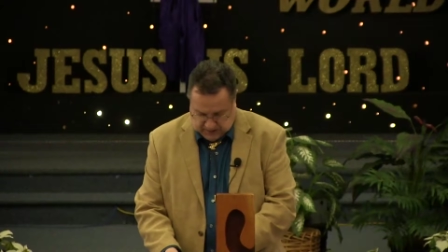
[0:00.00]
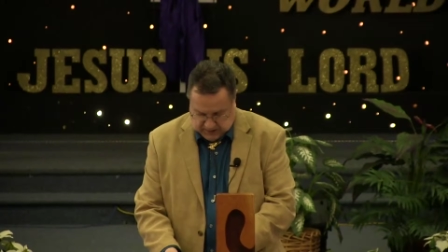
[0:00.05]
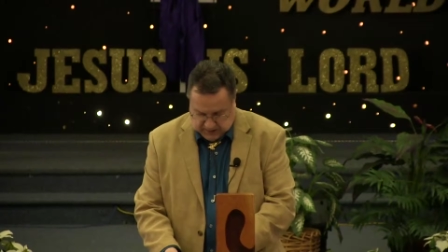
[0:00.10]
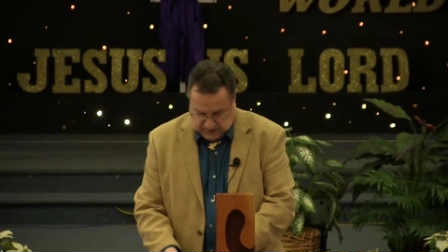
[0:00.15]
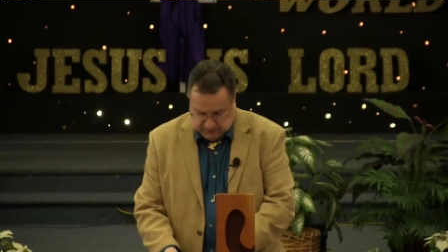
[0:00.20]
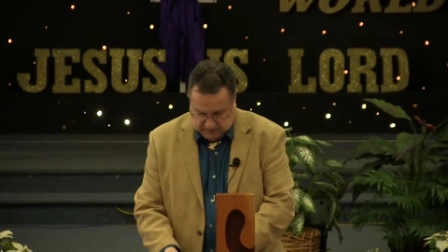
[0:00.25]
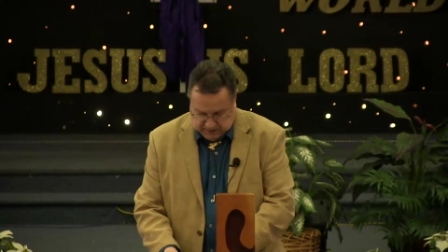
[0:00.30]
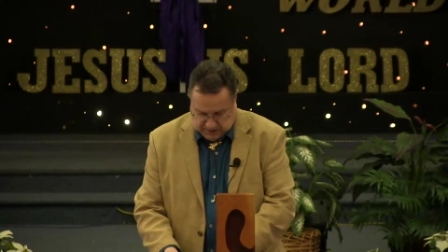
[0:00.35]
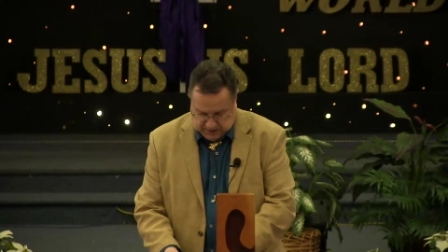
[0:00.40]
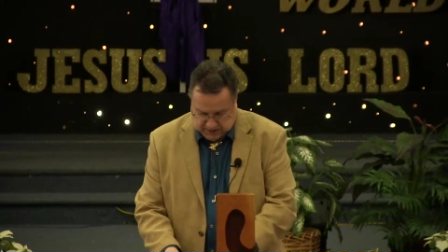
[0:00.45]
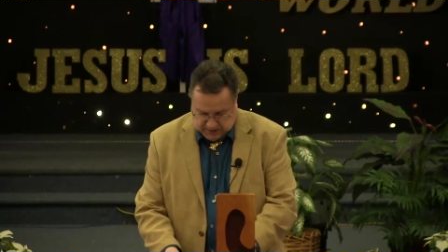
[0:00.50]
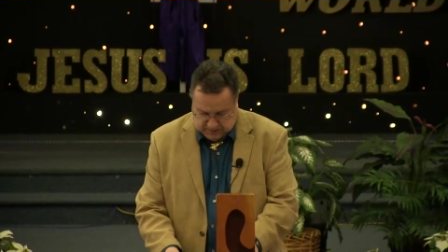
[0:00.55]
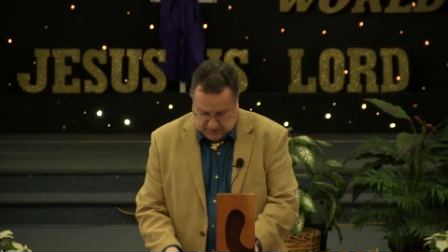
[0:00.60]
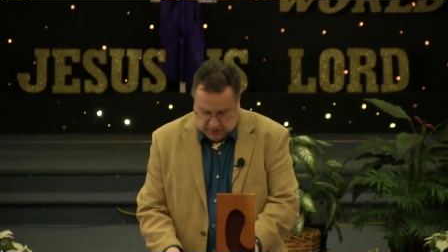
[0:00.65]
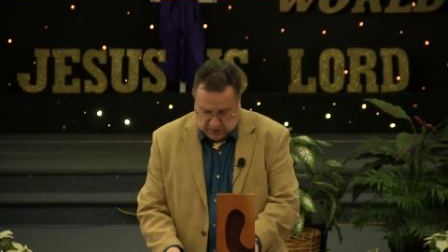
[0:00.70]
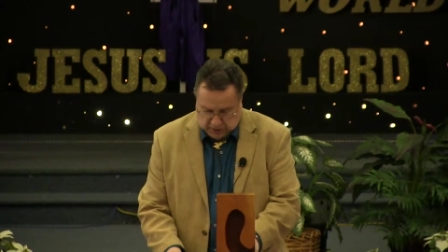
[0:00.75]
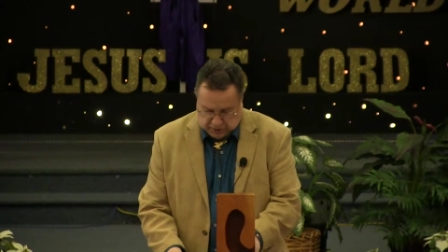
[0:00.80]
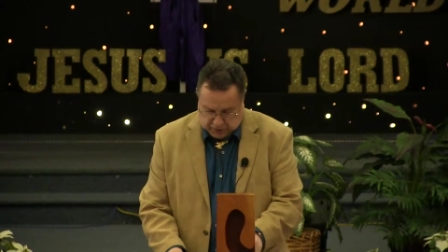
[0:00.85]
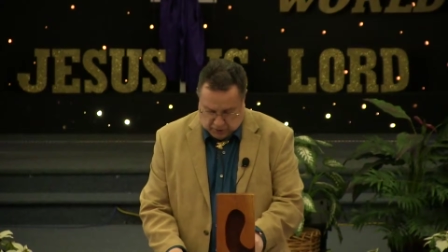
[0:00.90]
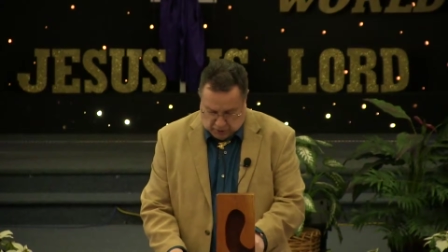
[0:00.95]
Amen.
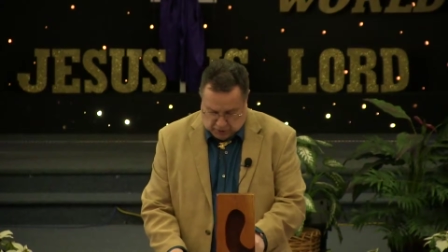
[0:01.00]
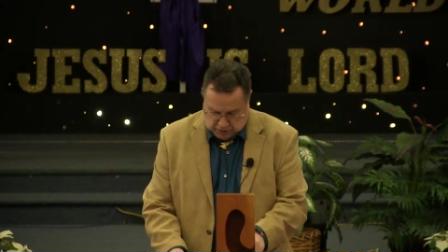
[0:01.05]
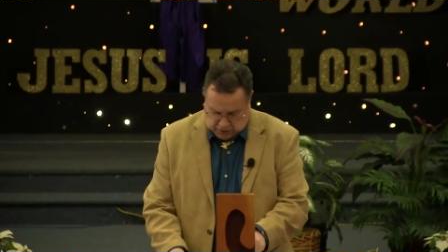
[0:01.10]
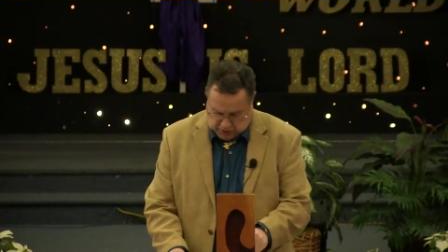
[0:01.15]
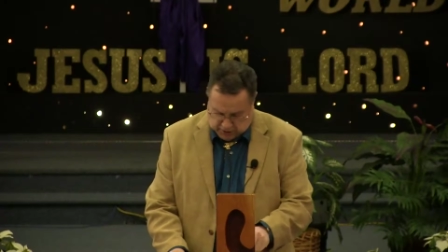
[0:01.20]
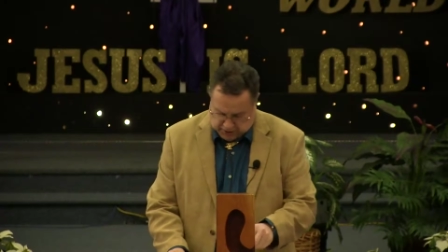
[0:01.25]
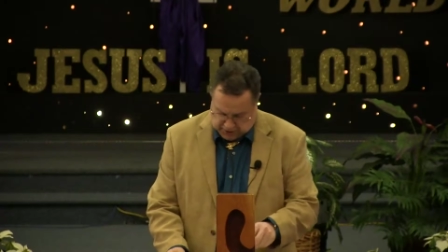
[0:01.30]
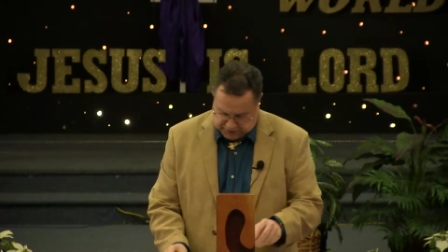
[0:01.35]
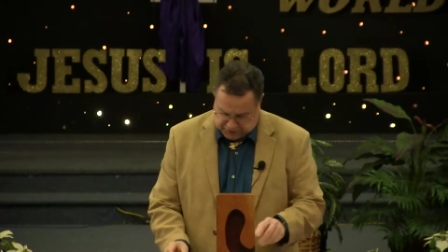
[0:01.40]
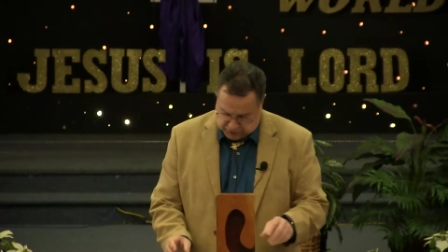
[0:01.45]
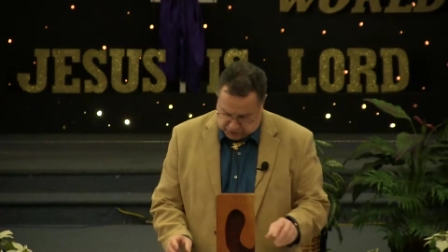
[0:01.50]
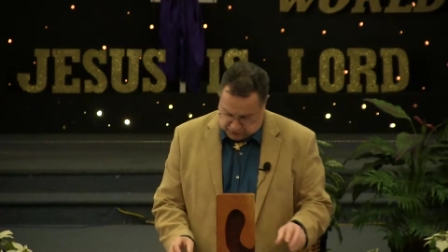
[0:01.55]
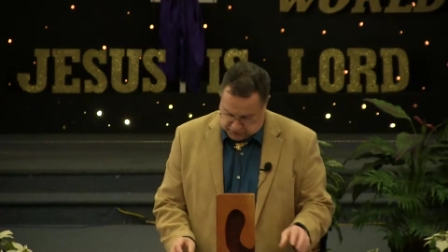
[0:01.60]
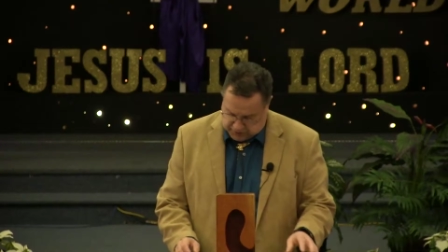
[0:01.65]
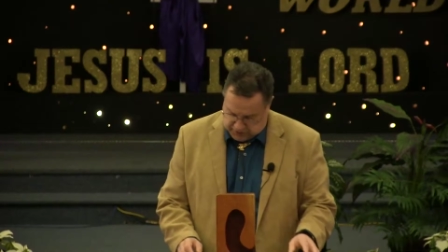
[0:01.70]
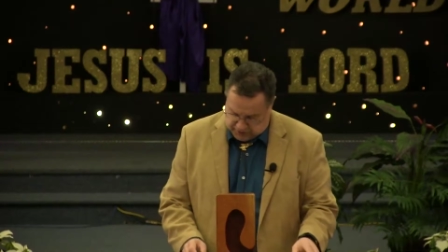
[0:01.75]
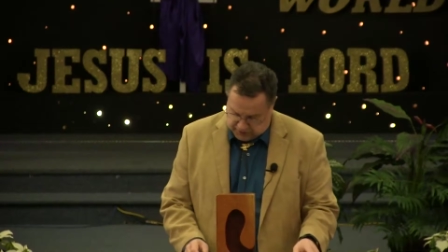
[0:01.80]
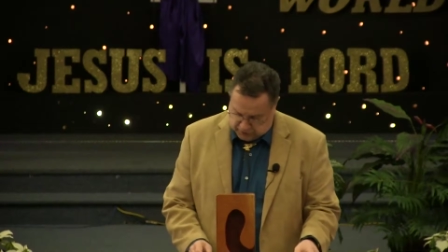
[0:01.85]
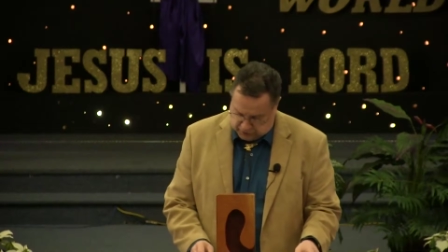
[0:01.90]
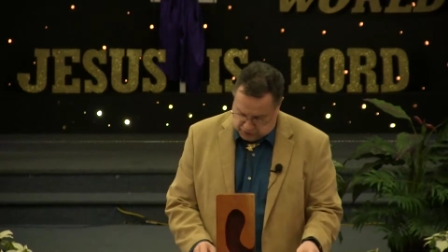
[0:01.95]
Don't
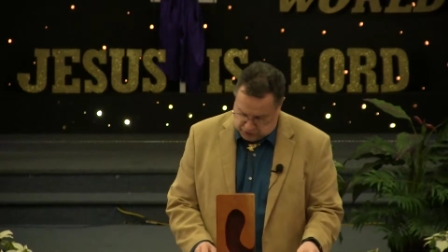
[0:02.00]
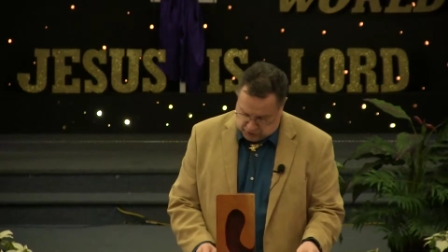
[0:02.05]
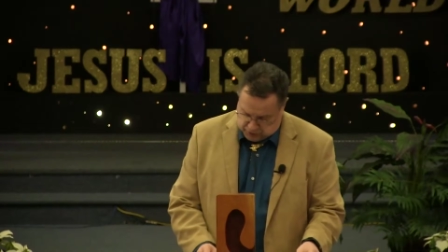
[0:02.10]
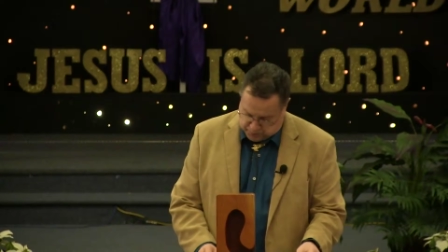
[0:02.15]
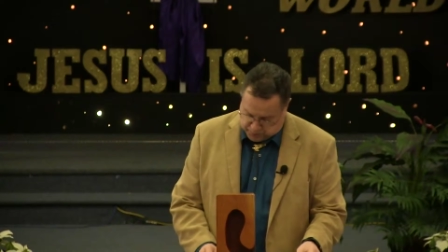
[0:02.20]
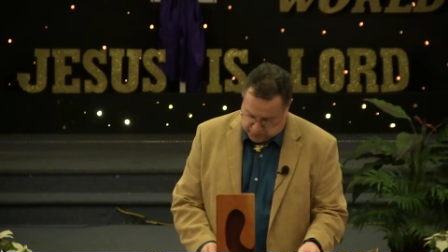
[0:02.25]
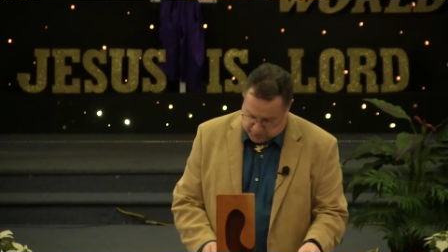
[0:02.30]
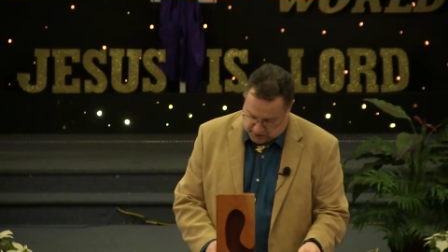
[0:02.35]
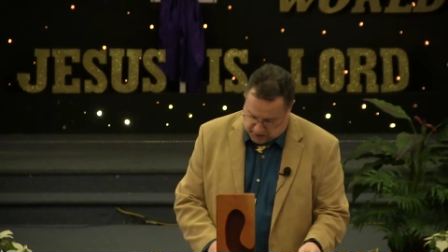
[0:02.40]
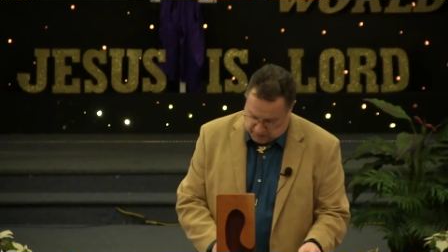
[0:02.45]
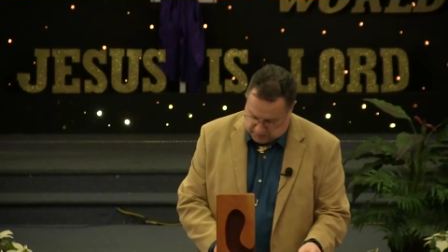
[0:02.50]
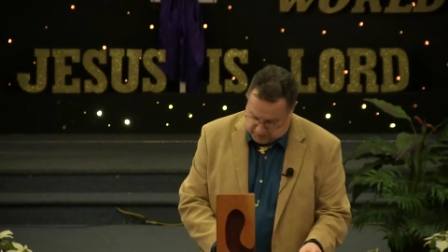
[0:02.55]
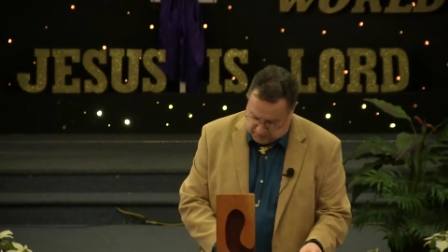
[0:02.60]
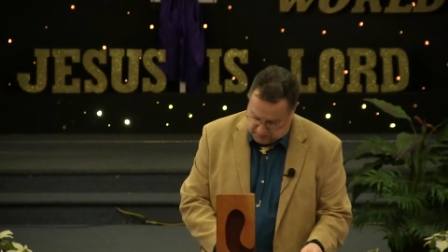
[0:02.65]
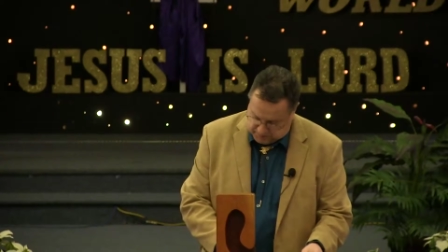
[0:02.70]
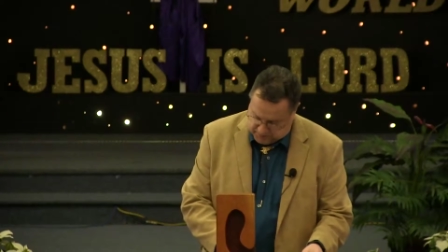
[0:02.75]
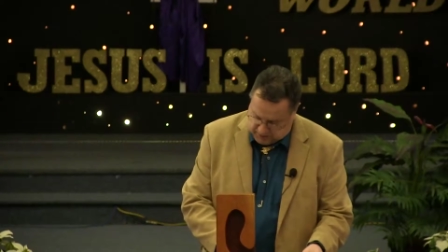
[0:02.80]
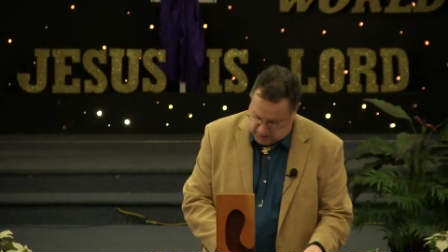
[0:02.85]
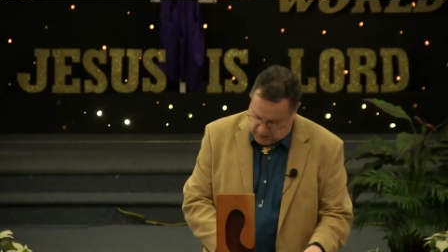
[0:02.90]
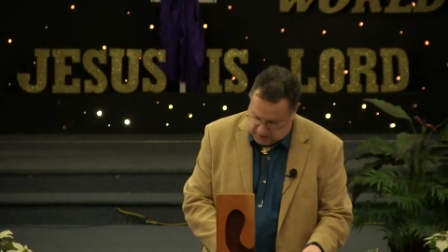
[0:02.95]
concentrate it on your
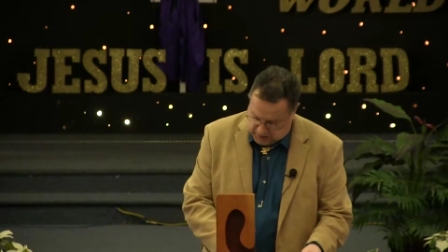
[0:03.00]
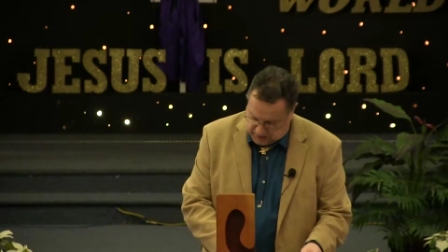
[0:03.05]
problems.